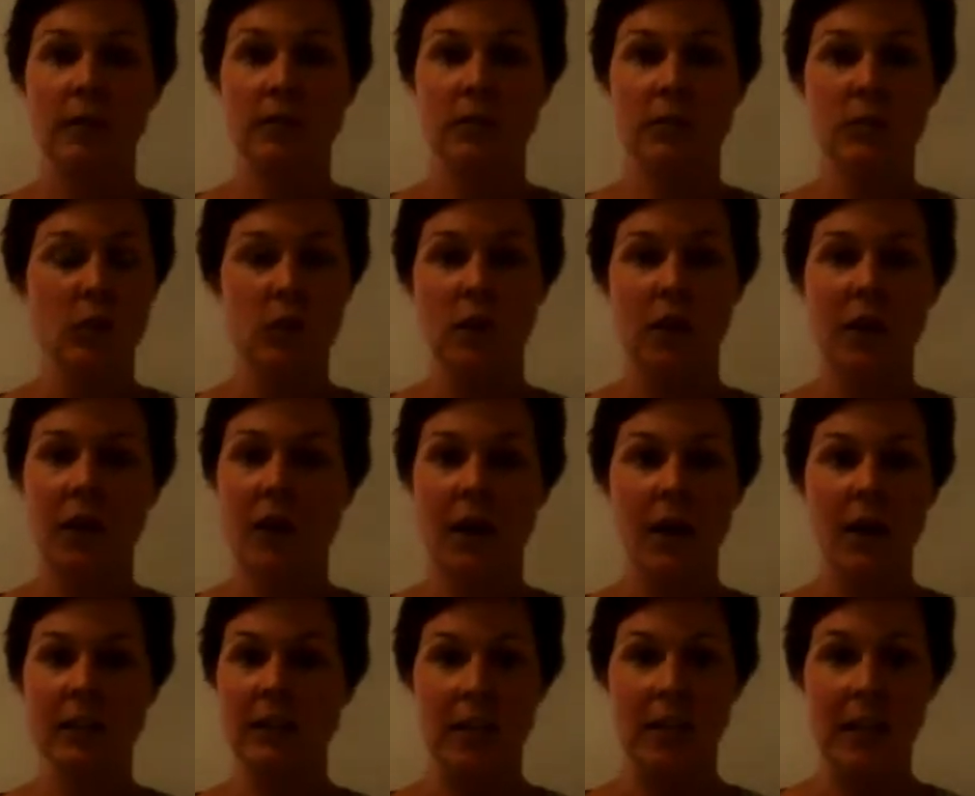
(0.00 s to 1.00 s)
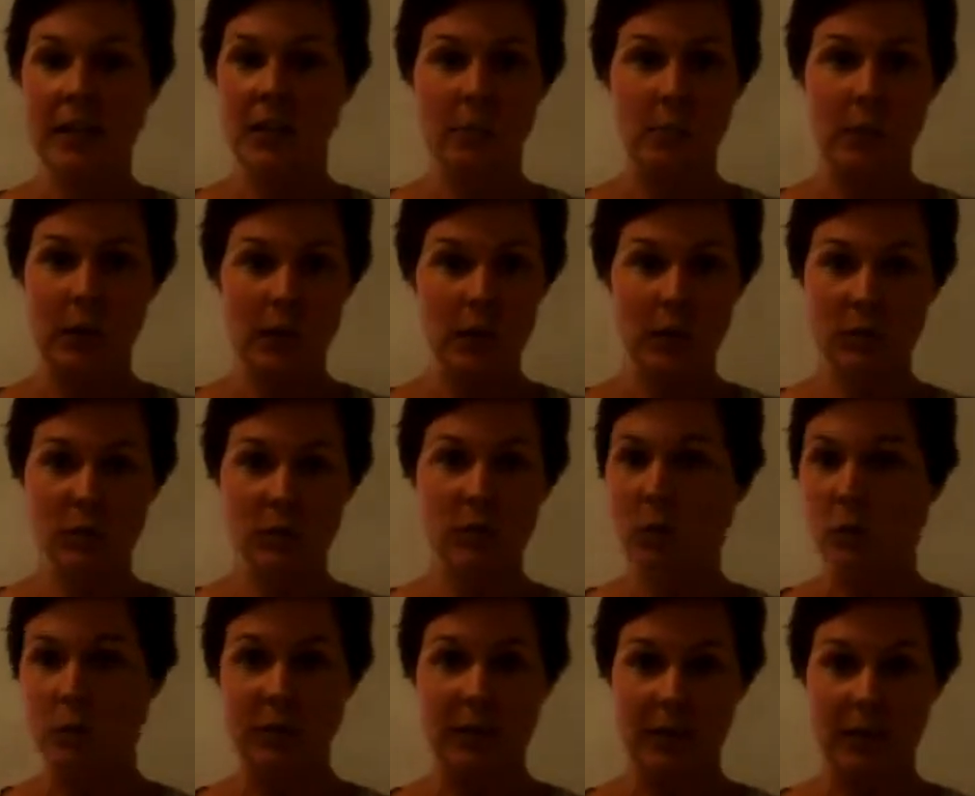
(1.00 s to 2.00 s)
So you can't let anybody else
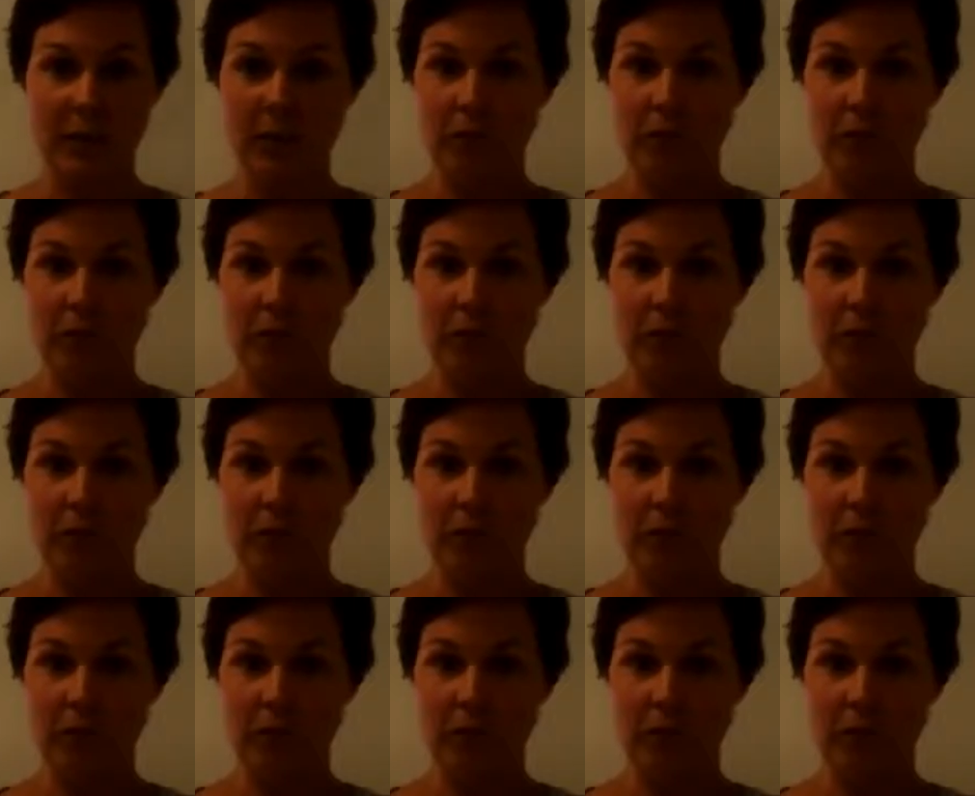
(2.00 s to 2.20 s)
do anything